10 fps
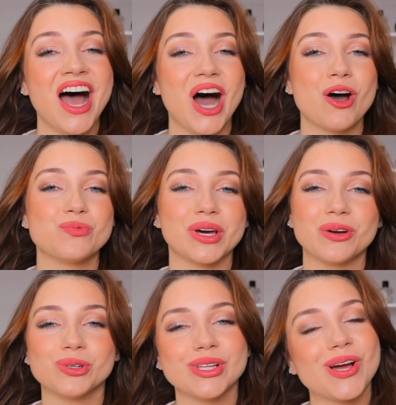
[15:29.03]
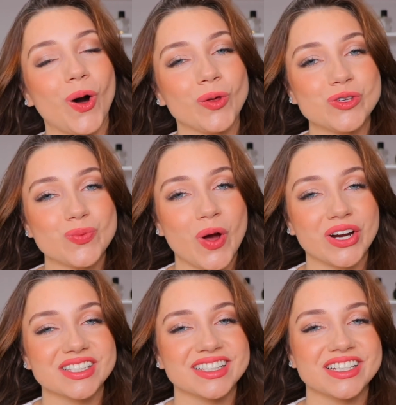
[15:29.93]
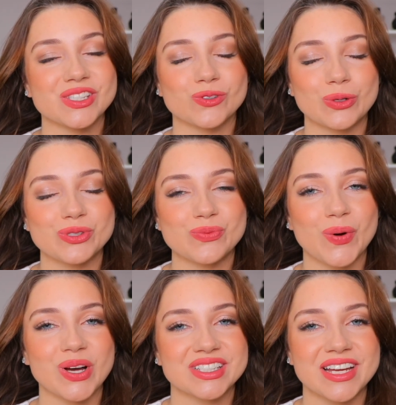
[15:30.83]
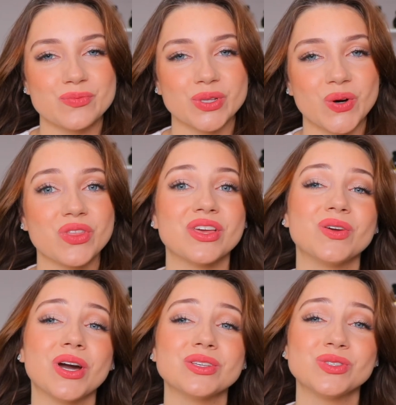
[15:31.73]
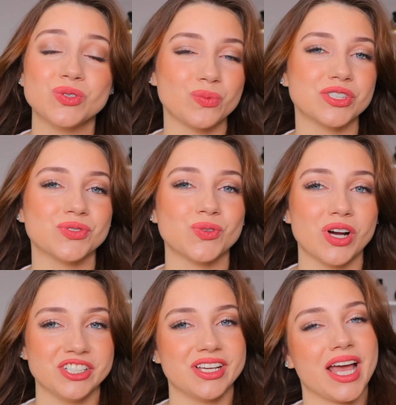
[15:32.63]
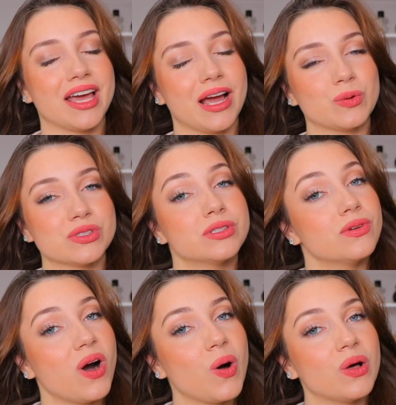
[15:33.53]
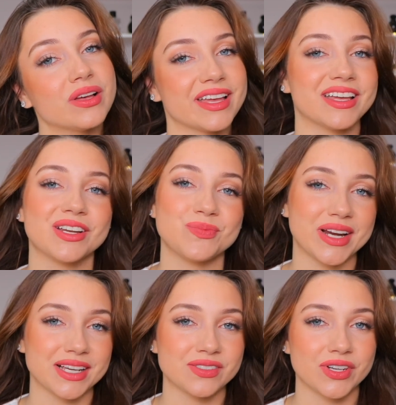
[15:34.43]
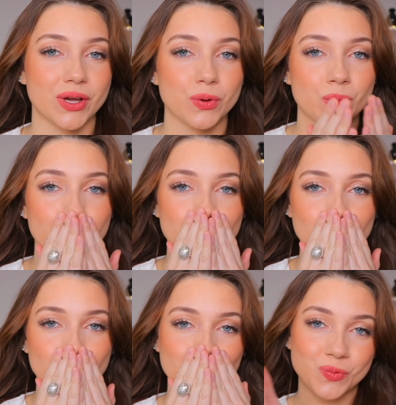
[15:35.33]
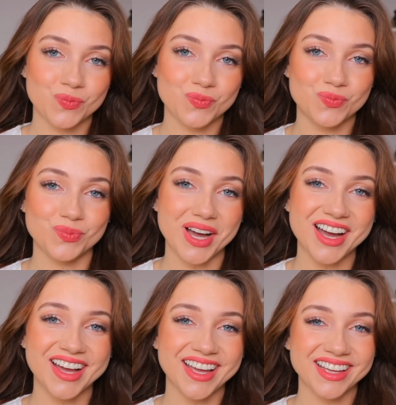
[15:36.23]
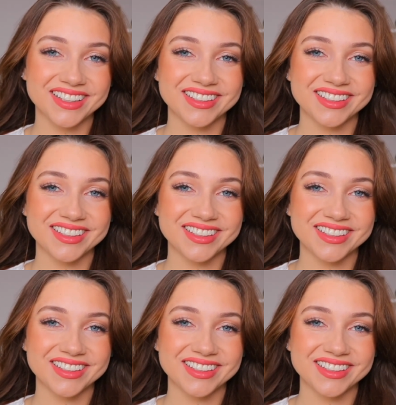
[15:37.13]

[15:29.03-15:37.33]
But I will link all these products in the description box down below. Thank you guys so much for watching, and I will see you all in my next video. Bye!